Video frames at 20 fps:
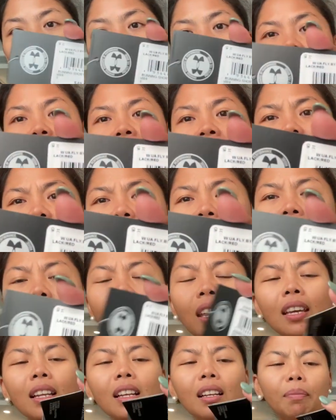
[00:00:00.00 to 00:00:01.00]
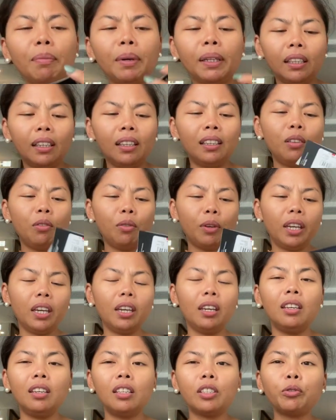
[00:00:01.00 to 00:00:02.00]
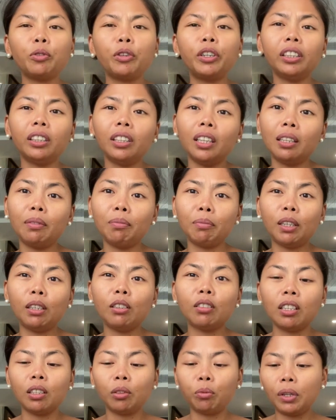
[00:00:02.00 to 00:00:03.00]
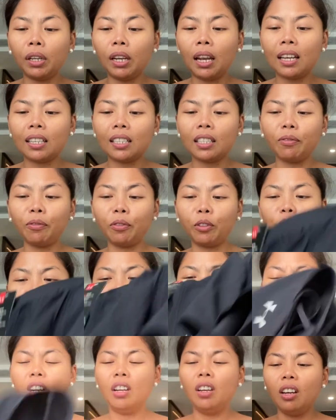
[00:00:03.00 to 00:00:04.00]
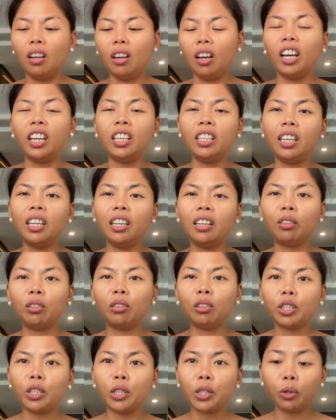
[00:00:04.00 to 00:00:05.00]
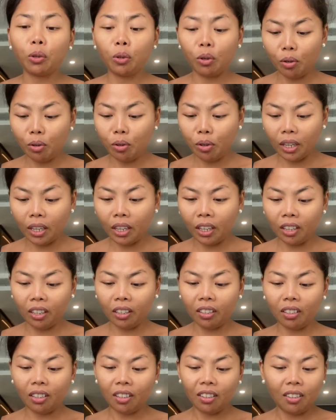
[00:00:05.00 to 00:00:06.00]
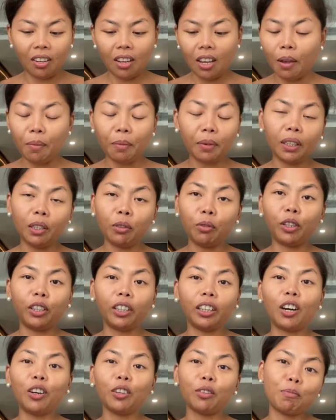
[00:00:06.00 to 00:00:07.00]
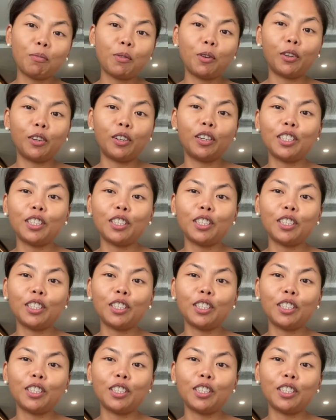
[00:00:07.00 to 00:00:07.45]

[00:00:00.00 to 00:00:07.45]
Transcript: It's not sale, but anyway, it's worth it because it will last for a year or so. And I'm gonna work out more,